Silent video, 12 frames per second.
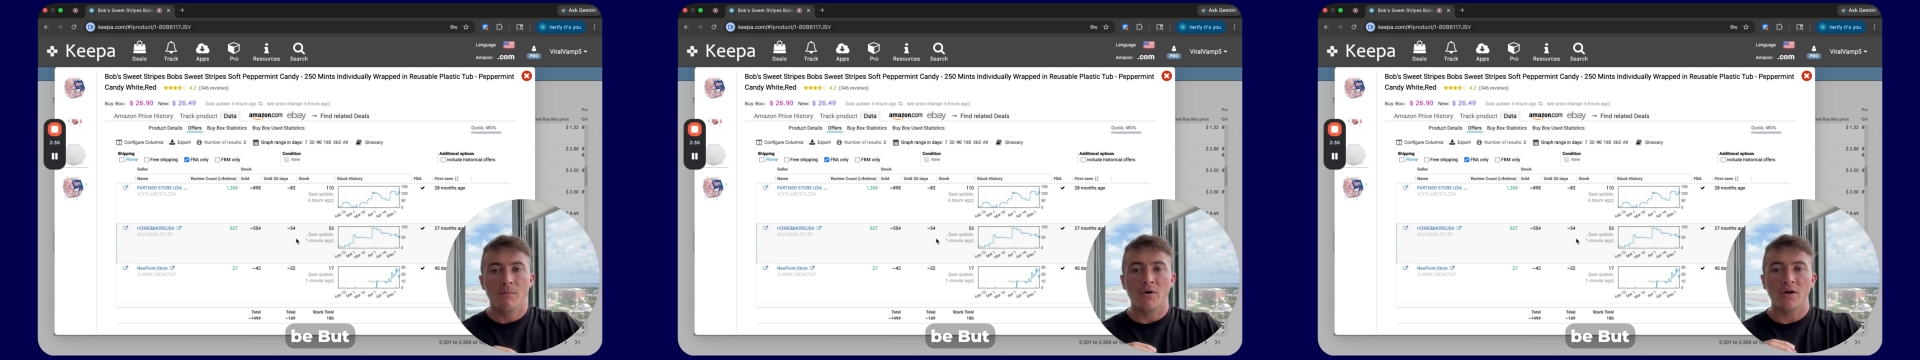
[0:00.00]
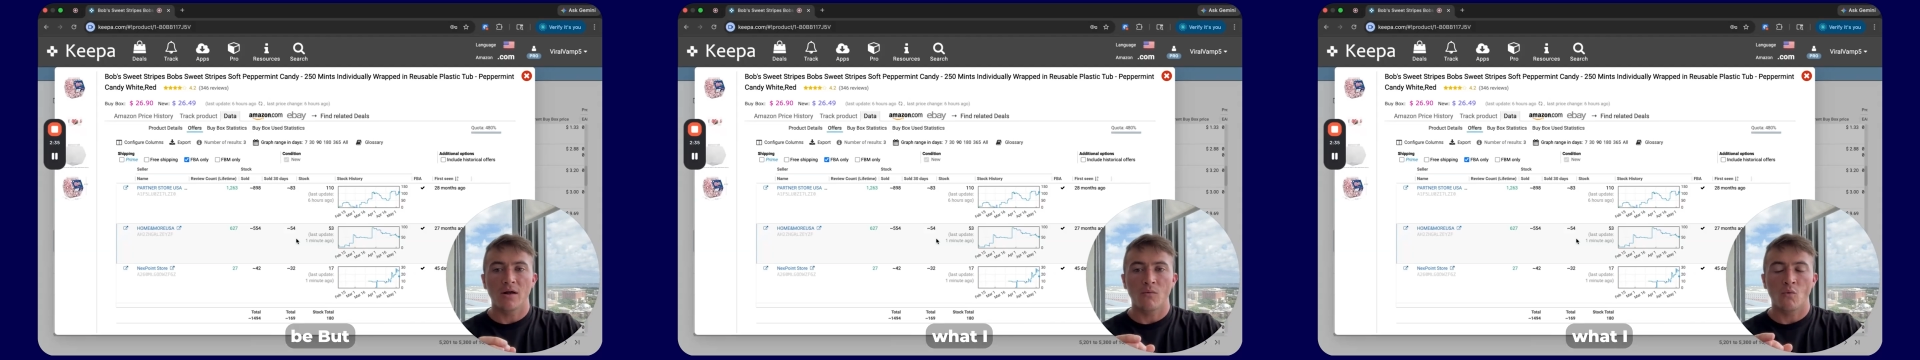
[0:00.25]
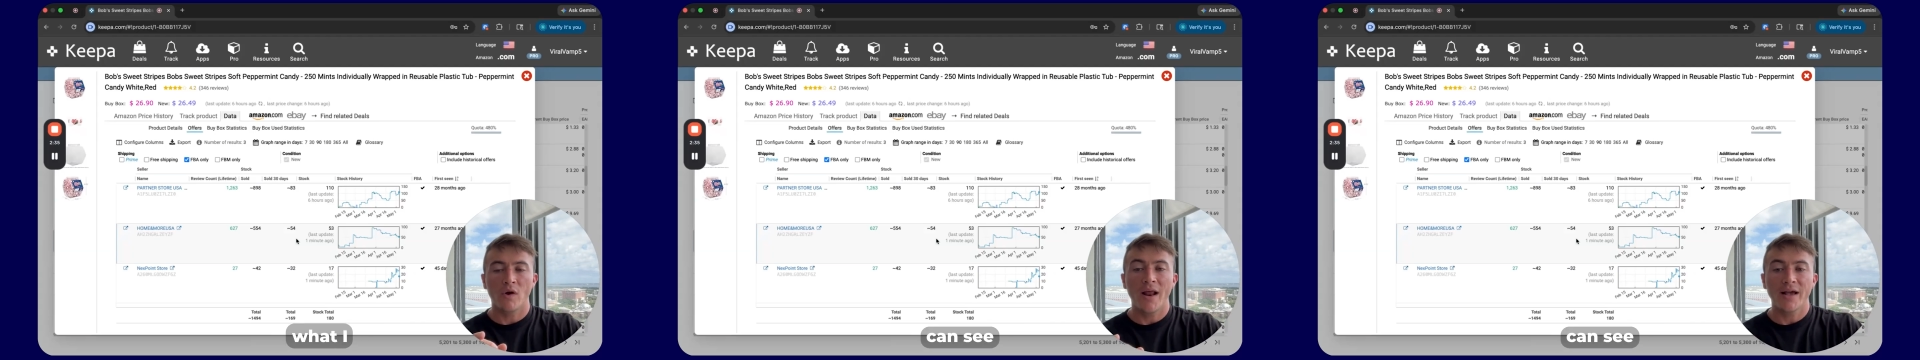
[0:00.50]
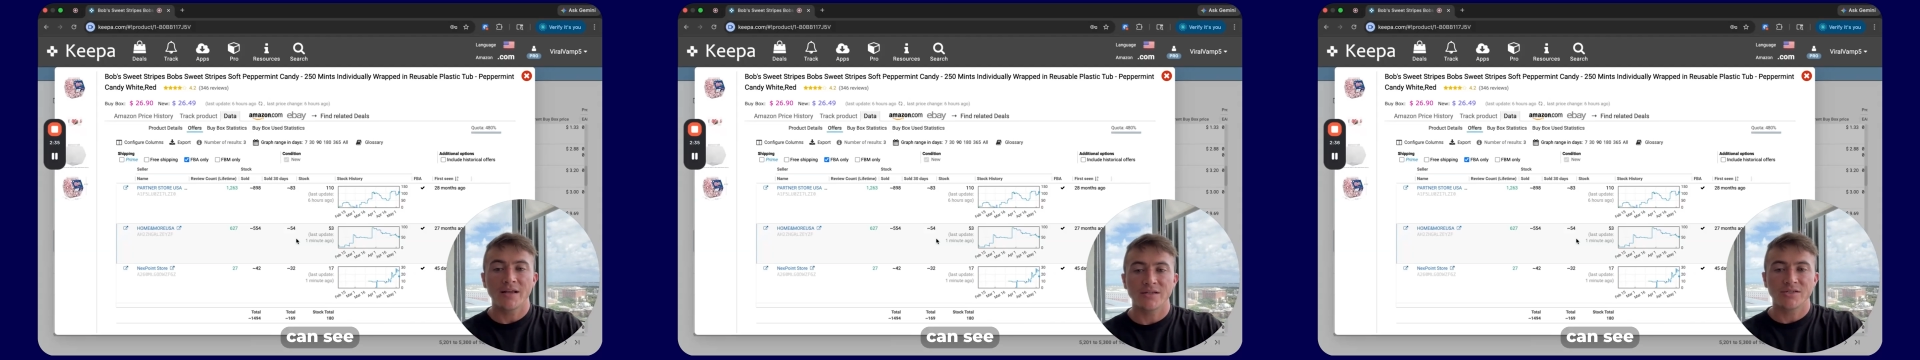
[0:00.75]
But what I
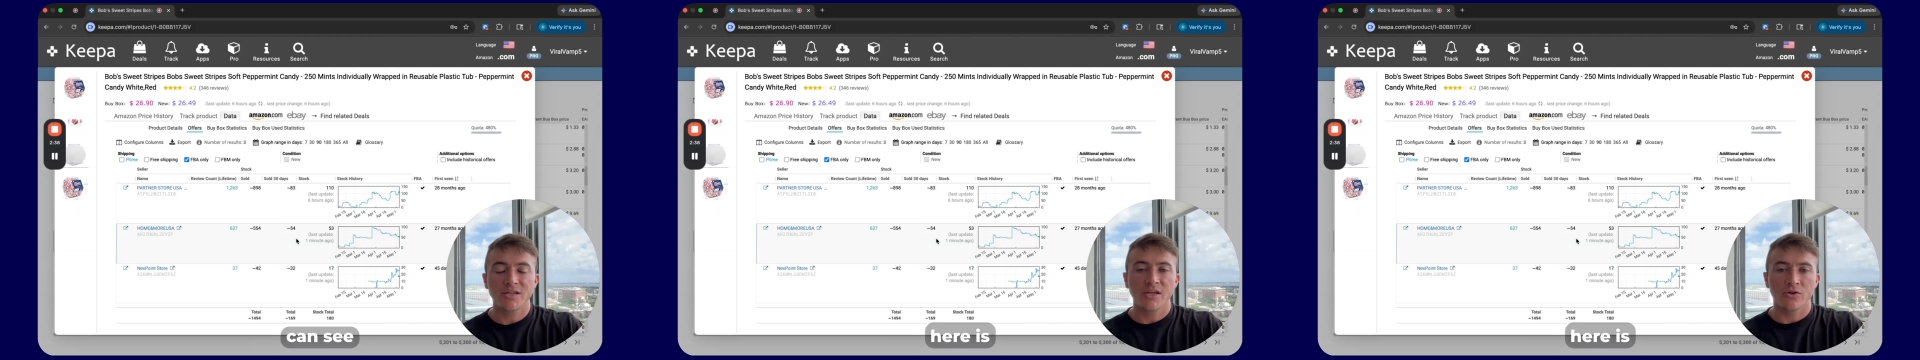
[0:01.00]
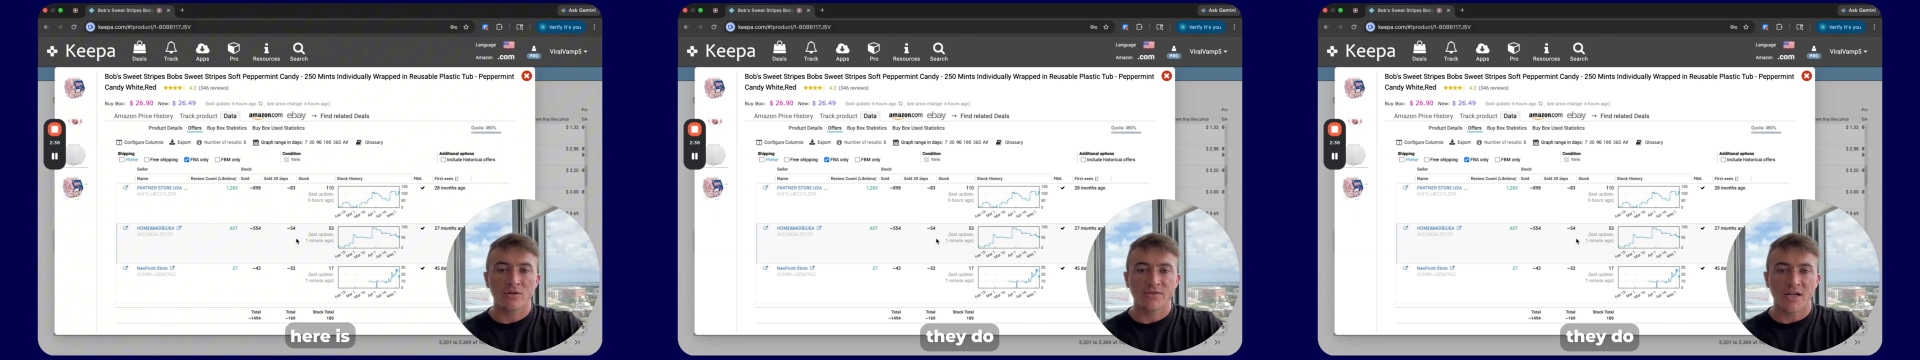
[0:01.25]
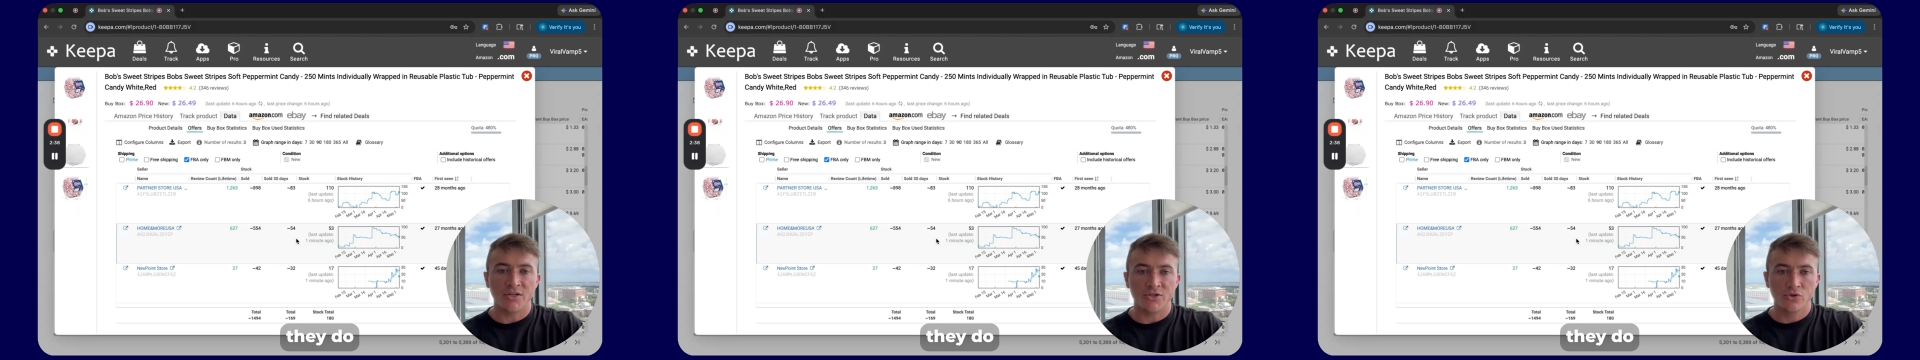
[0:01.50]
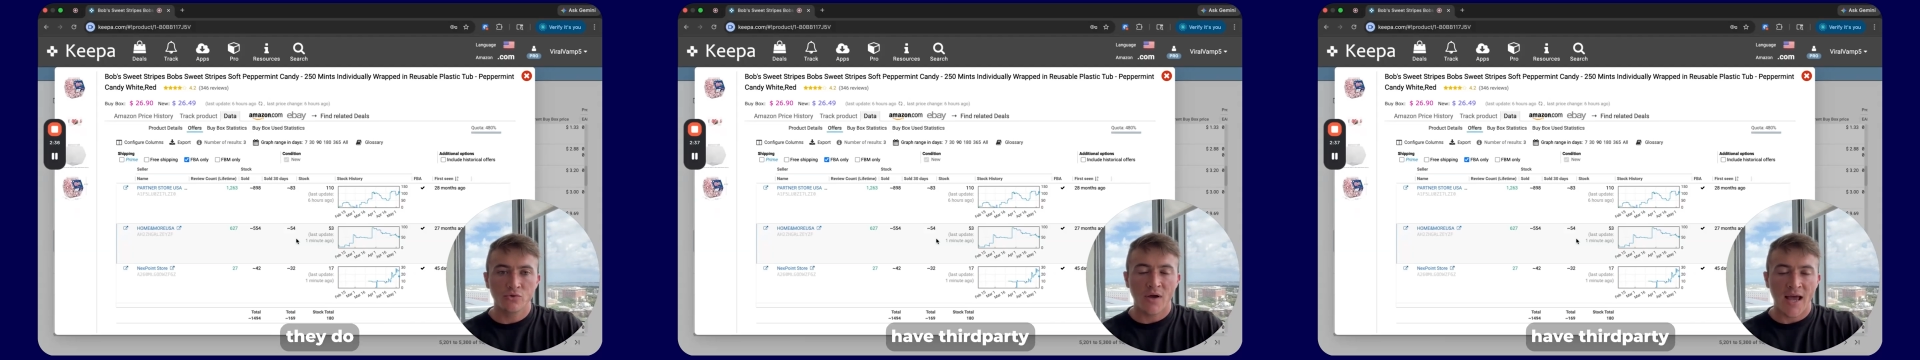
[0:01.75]
can see here is they
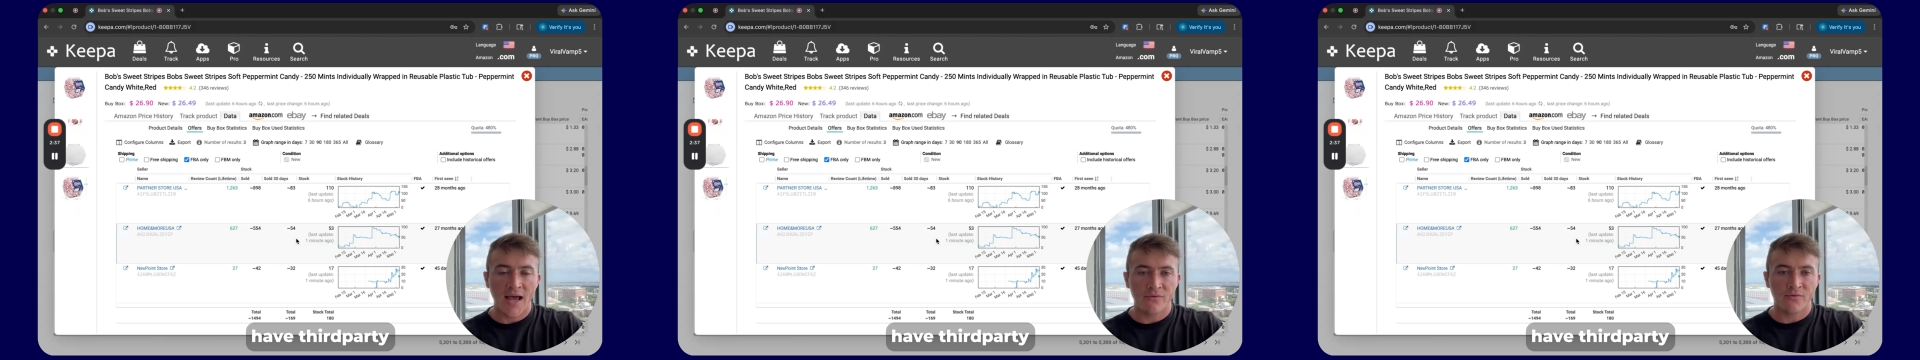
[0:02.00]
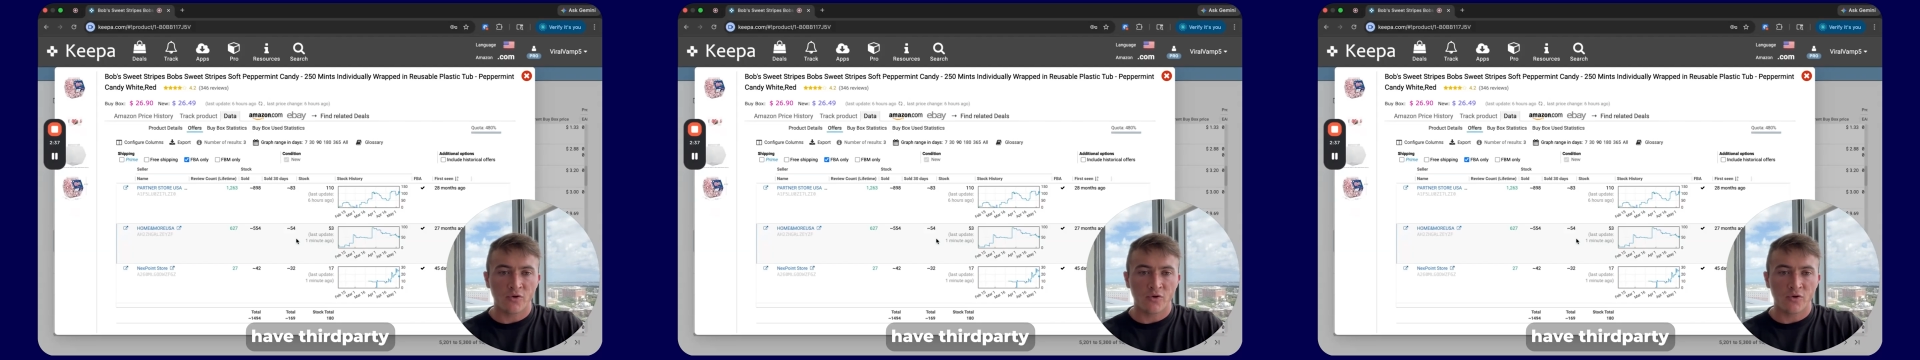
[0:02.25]
do have